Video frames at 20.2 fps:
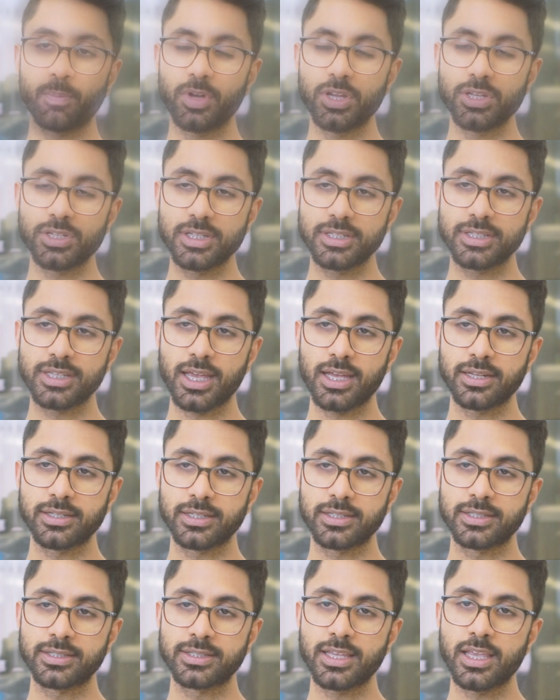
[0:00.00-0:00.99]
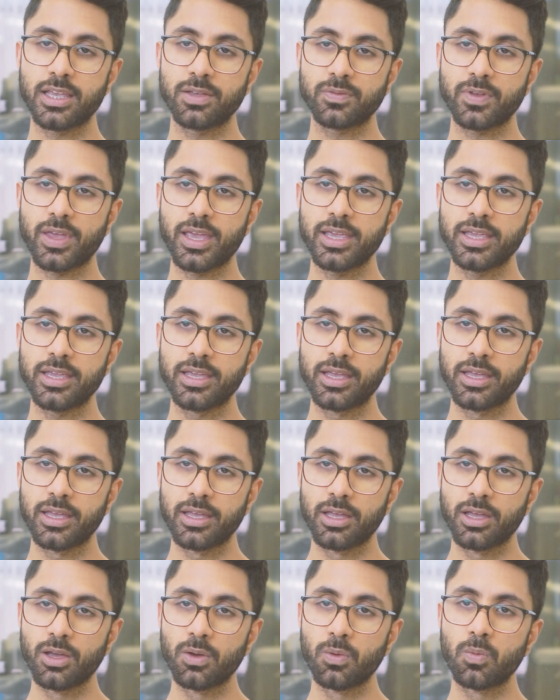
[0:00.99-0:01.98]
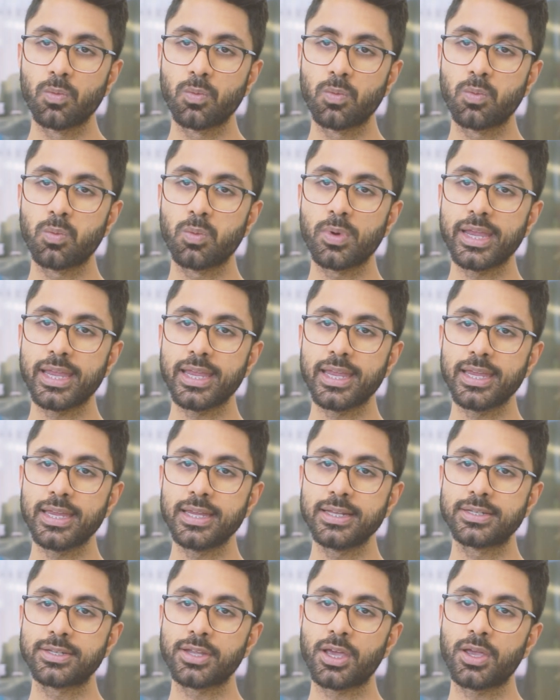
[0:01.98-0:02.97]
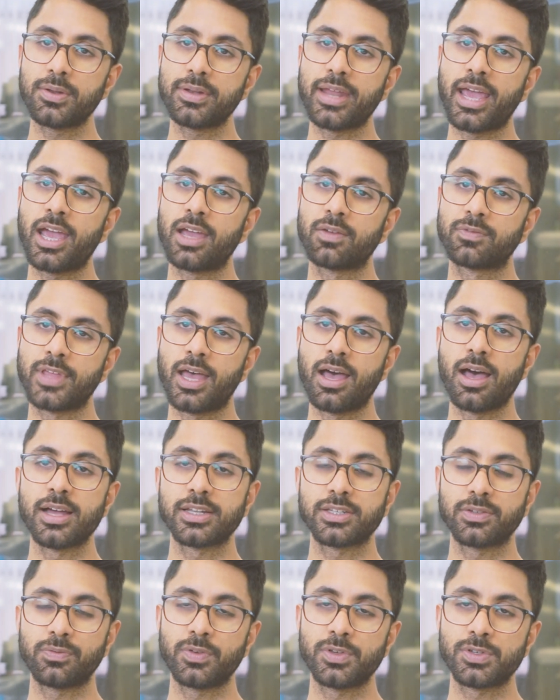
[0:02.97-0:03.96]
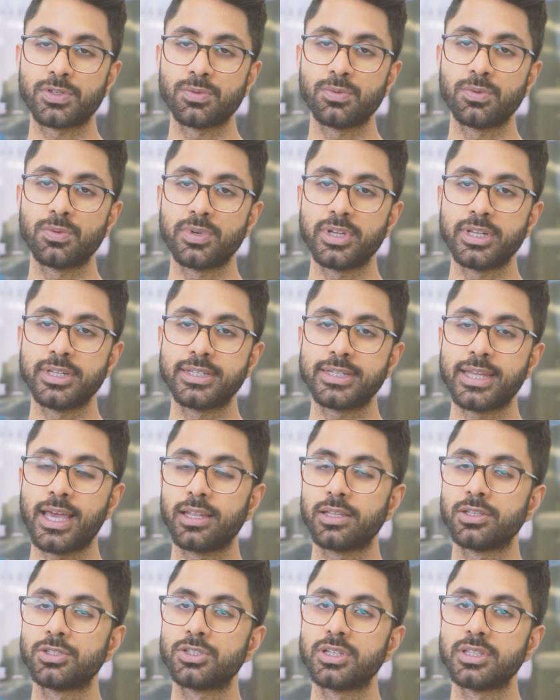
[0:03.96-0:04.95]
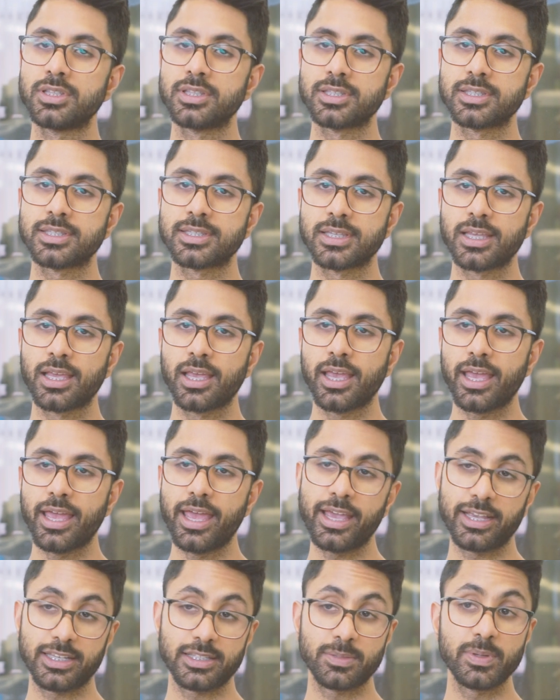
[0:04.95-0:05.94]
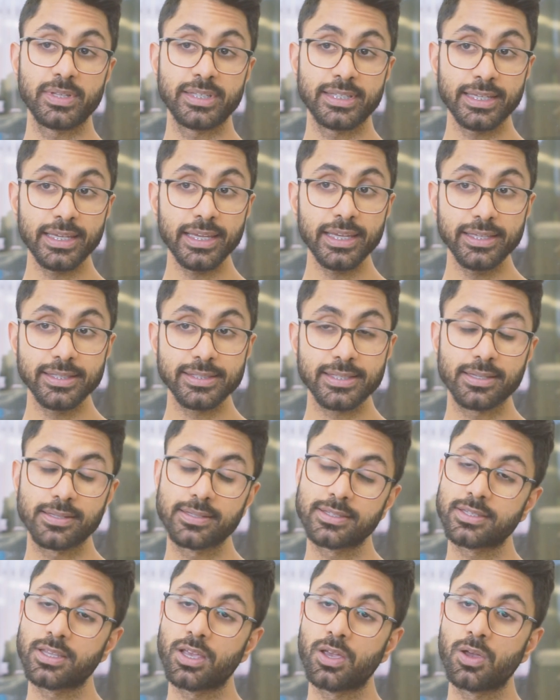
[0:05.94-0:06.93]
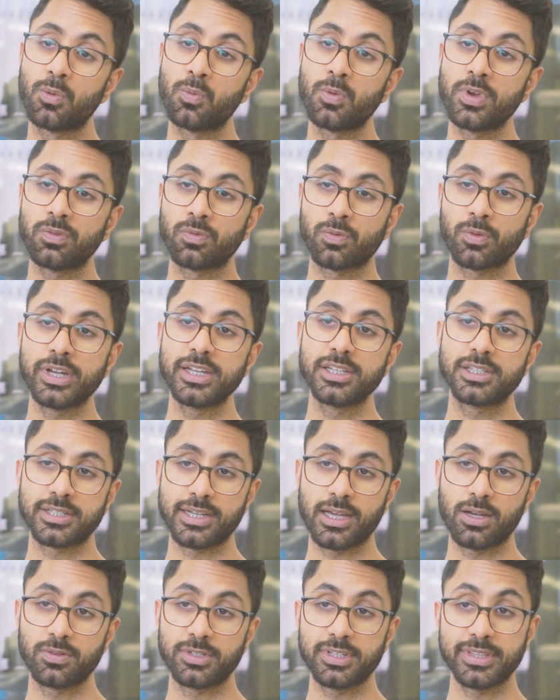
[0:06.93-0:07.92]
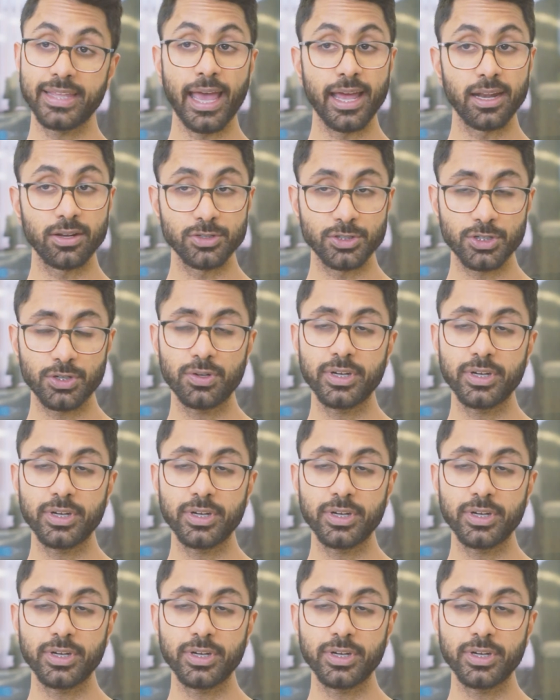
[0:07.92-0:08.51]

At British Antarctic Survey, we don't have that artificial intelligence expertise, so we've reached out to the Alan